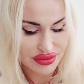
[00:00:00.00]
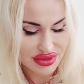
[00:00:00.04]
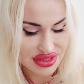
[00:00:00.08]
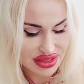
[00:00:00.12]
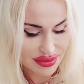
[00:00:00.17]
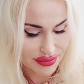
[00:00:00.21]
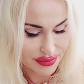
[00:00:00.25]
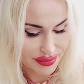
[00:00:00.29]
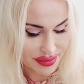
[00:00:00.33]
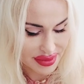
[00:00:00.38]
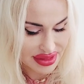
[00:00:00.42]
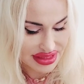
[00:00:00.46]

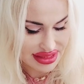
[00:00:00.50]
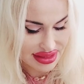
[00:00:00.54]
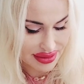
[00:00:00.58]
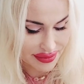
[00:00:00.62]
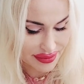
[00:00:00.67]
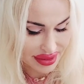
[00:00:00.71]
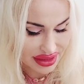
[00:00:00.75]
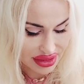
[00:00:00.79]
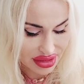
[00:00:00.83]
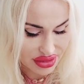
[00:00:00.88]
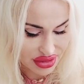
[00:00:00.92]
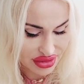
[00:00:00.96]

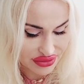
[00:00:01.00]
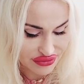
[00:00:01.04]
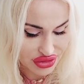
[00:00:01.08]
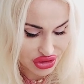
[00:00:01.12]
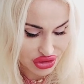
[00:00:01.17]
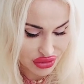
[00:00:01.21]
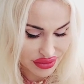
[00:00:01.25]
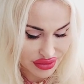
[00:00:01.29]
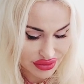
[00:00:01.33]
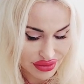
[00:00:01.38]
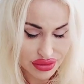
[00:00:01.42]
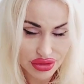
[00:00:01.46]
Somebody could have
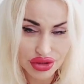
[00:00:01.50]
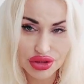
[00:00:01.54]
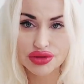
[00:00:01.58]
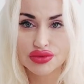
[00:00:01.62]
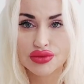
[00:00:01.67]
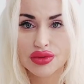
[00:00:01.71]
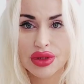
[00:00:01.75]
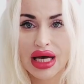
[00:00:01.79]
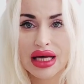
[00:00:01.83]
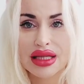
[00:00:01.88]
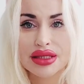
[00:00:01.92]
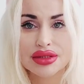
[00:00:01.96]
shown you their true
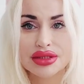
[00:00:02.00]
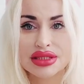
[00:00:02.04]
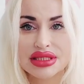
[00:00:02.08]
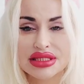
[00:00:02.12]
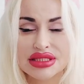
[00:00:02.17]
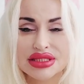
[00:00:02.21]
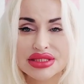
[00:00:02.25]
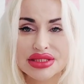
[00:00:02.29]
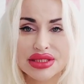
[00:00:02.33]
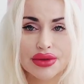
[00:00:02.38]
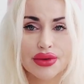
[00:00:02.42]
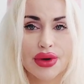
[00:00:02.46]

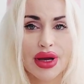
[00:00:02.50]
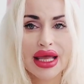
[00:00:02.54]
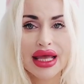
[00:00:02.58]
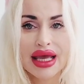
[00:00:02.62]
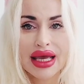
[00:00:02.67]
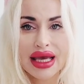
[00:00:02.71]
colors too.